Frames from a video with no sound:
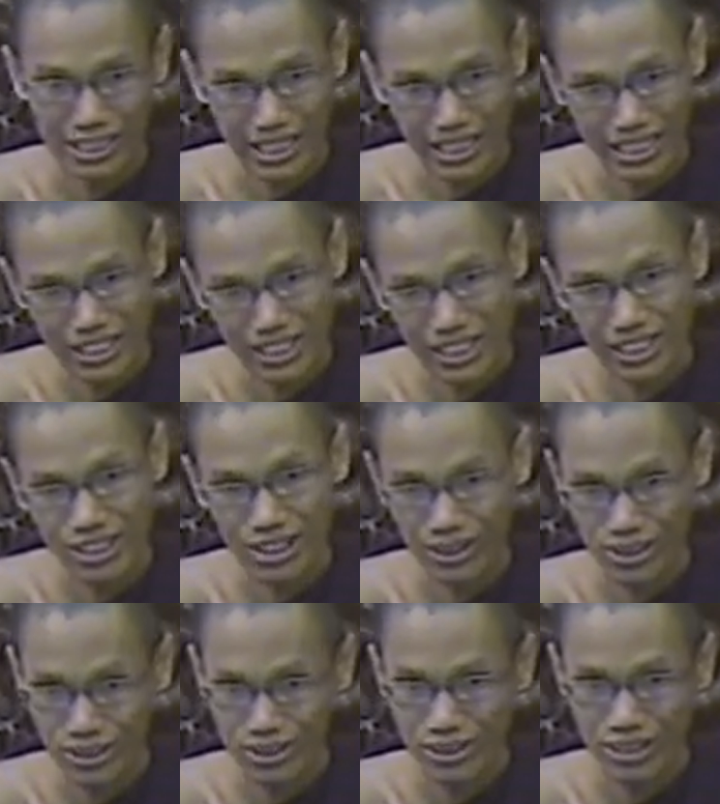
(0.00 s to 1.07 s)
that is a
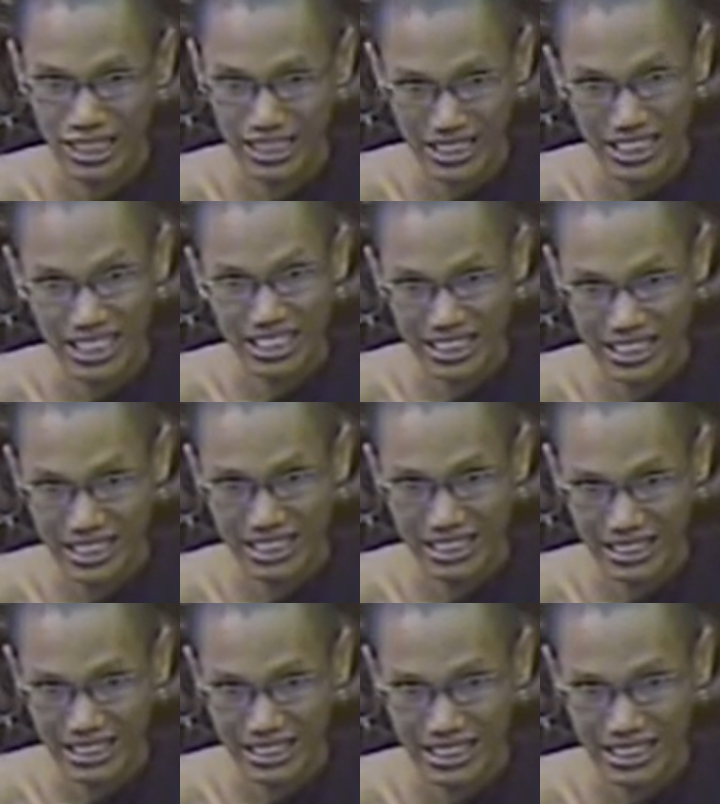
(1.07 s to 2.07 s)
not karuna, changing.